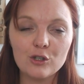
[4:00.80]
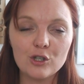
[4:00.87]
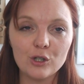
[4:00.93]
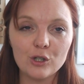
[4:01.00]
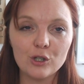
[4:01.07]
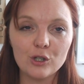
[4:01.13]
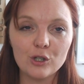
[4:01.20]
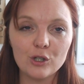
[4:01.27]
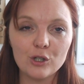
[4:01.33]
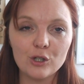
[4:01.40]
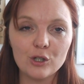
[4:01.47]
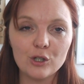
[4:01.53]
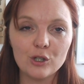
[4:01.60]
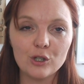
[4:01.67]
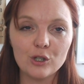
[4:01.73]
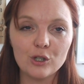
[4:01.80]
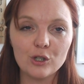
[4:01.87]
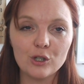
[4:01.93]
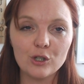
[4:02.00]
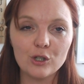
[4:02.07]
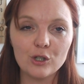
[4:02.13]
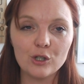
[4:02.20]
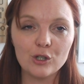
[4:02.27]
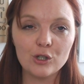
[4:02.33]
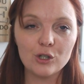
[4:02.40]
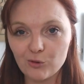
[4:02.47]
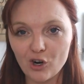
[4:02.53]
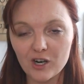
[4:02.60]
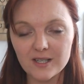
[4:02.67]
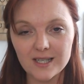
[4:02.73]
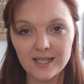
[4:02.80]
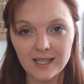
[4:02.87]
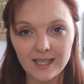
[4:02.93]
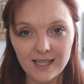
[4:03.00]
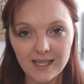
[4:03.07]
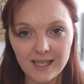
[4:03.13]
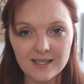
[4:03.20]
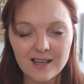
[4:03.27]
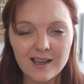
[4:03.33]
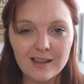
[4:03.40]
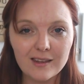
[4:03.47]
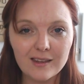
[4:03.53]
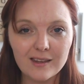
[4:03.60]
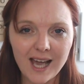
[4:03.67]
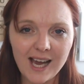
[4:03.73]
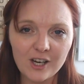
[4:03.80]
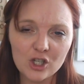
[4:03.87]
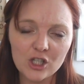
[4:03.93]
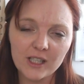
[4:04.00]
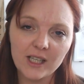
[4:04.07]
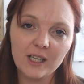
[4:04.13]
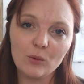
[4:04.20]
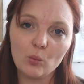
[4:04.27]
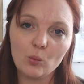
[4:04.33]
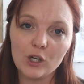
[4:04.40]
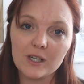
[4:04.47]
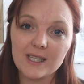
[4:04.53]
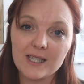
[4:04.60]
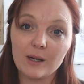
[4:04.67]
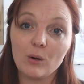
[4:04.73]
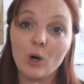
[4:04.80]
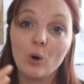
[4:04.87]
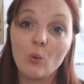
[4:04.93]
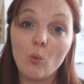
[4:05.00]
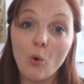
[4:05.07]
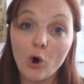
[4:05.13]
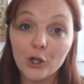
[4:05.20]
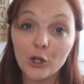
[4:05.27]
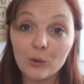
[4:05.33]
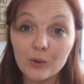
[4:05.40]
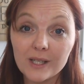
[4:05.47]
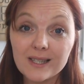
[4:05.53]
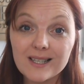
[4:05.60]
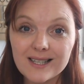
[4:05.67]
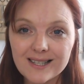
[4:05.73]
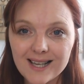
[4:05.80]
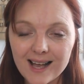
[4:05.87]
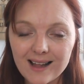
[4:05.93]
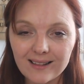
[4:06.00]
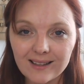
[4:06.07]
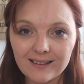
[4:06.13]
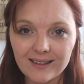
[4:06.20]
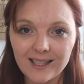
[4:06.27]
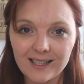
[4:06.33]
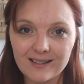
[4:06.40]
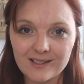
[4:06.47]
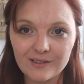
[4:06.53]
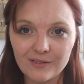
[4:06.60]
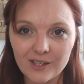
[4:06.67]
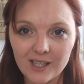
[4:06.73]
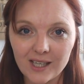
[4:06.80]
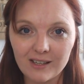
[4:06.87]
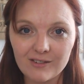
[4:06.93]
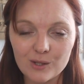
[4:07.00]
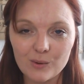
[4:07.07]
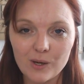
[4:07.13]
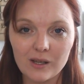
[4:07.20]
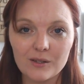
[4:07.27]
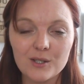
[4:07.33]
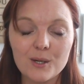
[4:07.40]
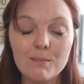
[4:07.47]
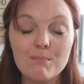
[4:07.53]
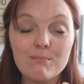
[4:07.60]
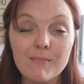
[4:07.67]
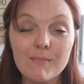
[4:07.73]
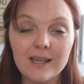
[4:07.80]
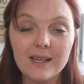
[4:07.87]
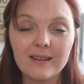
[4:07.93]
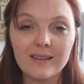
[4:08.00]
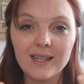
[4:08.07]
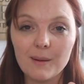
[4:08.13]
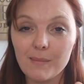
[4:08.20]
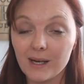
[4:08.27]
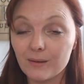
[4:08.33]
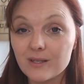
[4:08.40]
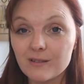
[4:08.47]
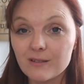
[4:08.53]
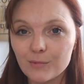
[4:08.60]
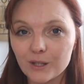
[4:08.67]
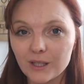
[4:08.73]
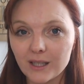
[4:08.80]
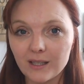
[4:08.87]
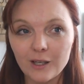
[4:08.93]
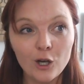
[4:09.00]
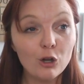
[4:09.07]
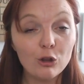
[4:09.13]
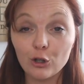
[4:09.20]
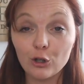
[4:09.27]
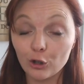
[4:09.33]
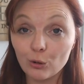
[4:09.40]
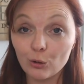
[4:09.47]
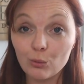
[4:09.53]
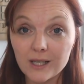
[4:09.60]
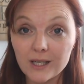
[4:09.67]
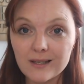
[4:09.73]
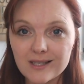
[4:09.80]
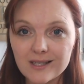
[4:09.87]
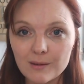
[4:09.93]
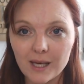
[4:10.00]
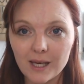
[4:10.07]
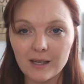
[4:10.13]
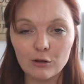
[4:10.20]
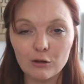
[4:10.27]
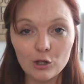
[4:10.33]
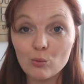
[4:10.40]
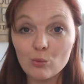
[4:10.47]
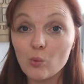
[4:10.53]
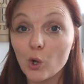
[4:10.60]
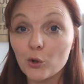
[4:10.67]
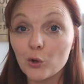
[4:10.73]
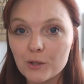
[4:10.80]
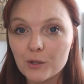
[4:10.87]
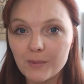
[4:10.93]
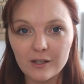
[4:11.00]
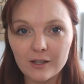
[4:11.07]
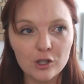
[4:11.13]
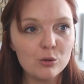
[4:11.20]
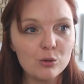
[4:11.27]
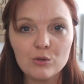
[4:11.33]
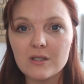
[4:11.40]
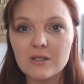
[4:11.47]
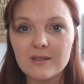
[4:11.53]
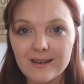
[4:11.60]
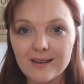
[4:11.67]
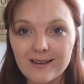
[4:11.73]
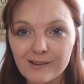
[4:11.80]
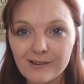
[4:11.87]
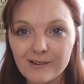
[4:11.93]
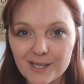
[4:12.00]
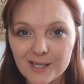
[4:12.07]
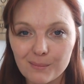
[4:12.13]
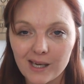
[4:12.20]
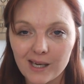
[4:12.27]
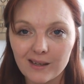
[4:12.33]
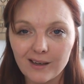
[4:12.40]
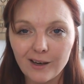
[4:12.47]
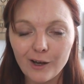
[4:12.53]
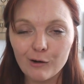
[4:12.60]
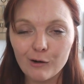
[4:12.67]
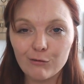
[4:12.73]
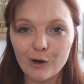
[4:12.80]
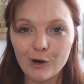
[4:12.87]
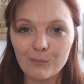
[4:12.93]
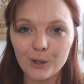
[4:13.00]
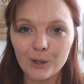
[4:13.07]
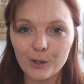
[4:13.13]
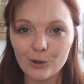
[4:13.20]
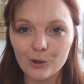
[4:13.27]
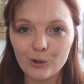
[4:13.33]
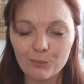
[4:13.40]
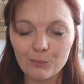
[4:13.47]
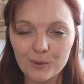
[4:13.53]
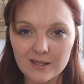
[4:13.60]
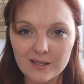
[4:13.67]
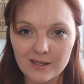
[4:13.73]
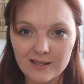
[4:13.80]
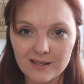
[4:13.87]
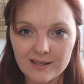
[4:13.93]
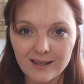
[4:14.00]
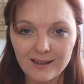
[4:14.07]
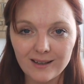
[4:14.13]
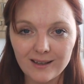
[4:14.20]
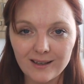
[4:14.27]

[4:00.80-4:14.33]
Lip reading: to work out all your pricing is that actually it works out what you need to sell at the end of the year as well to make the amount of money that you need to make, that you want to make, that you deserve to make from your business.